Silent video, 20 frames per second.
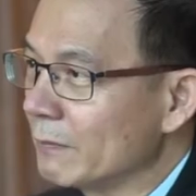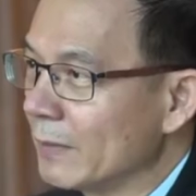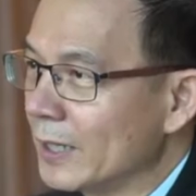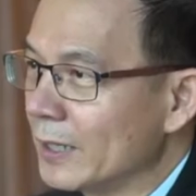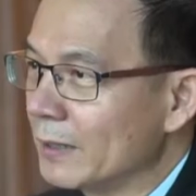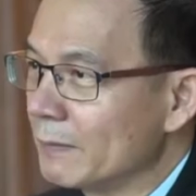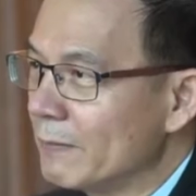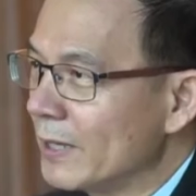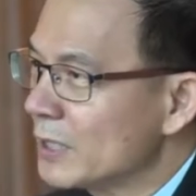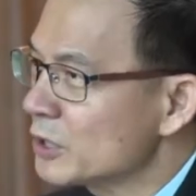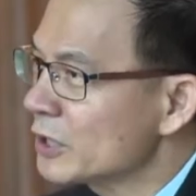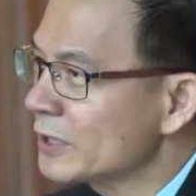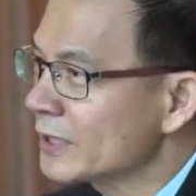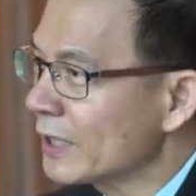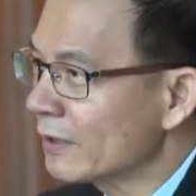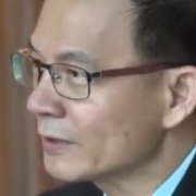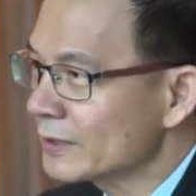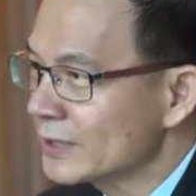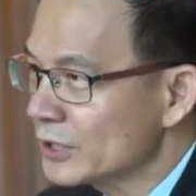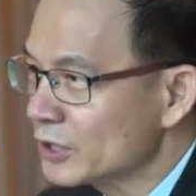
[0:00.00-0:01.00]
my managing
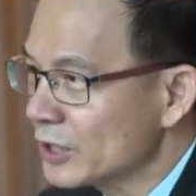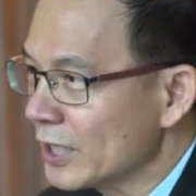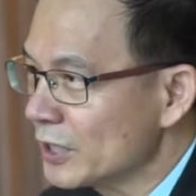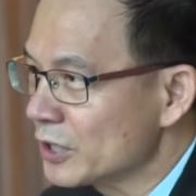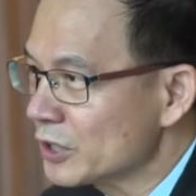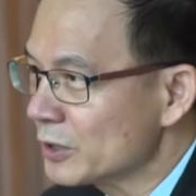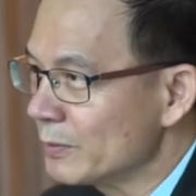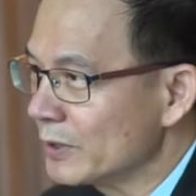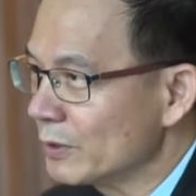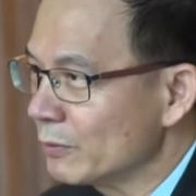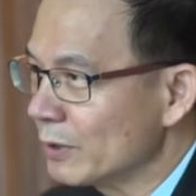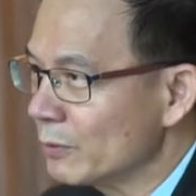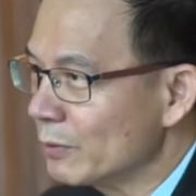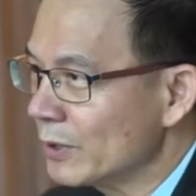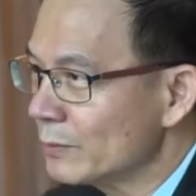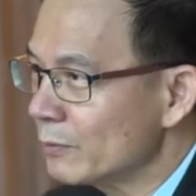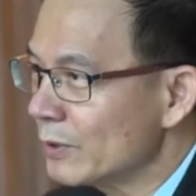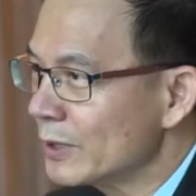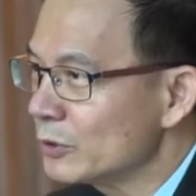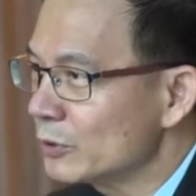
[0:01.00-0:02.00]
director challenged me,
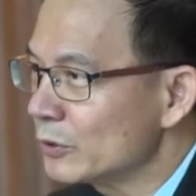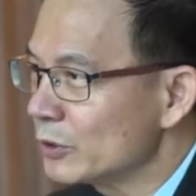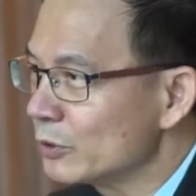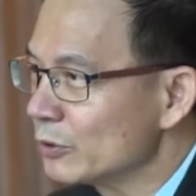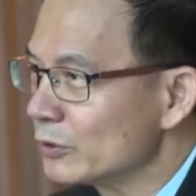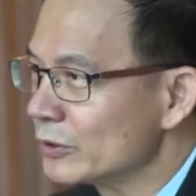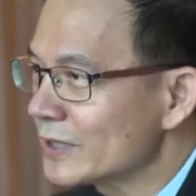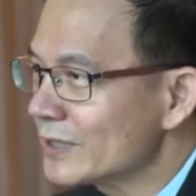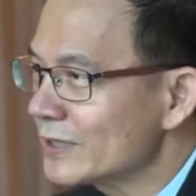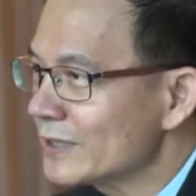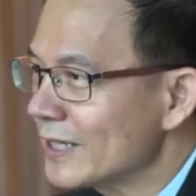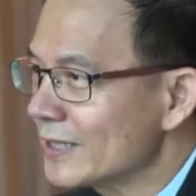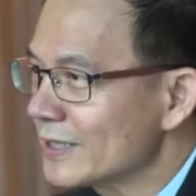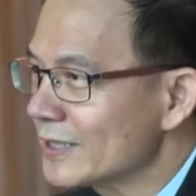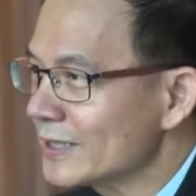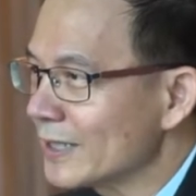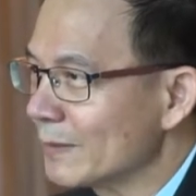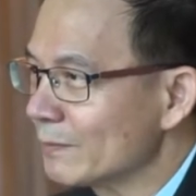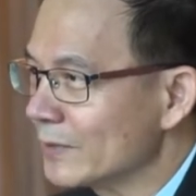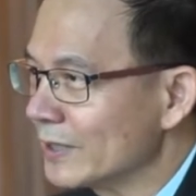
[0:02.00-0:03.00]
why don't you start
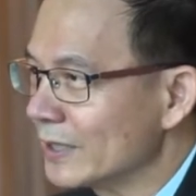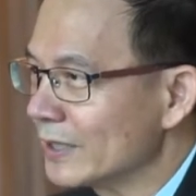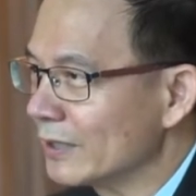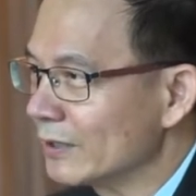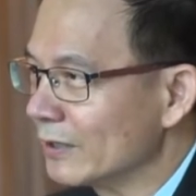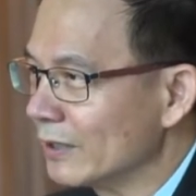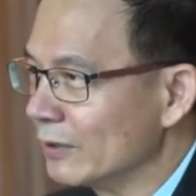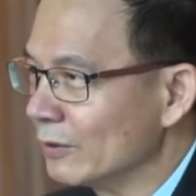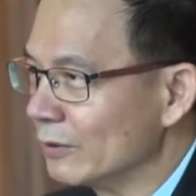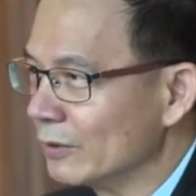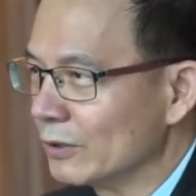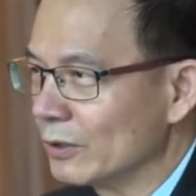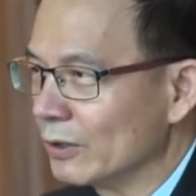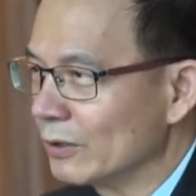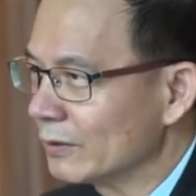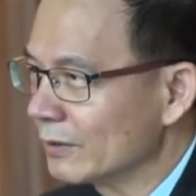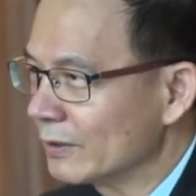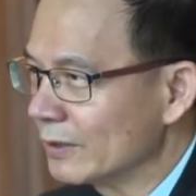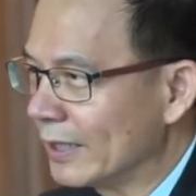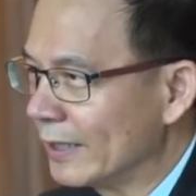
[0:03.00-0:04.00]
something
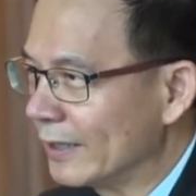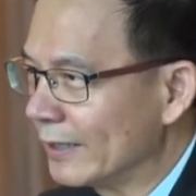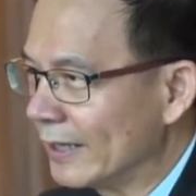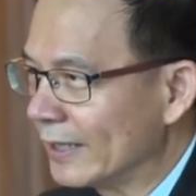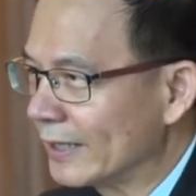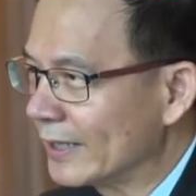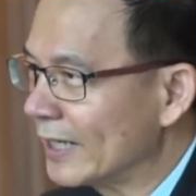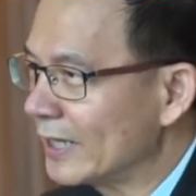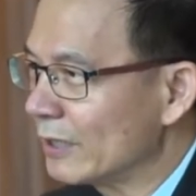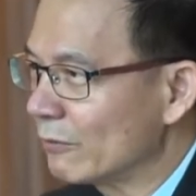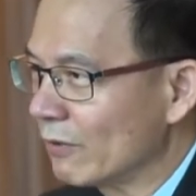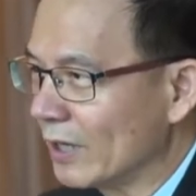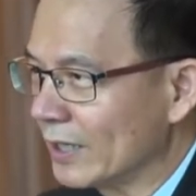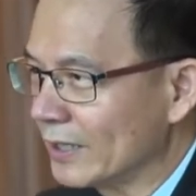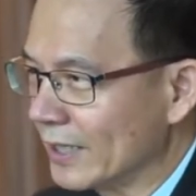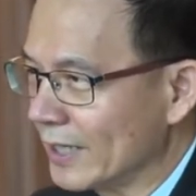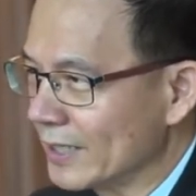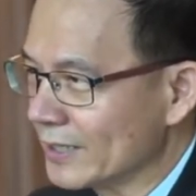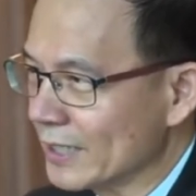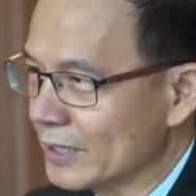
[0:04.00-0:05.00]
and get it
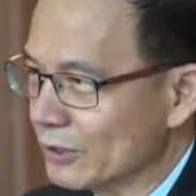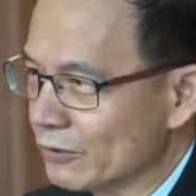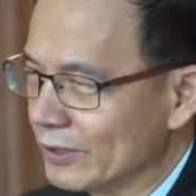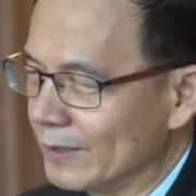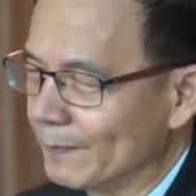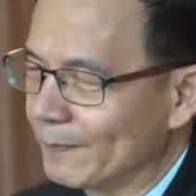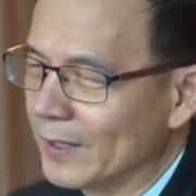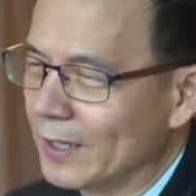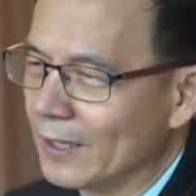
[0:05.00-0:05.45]
running, etc.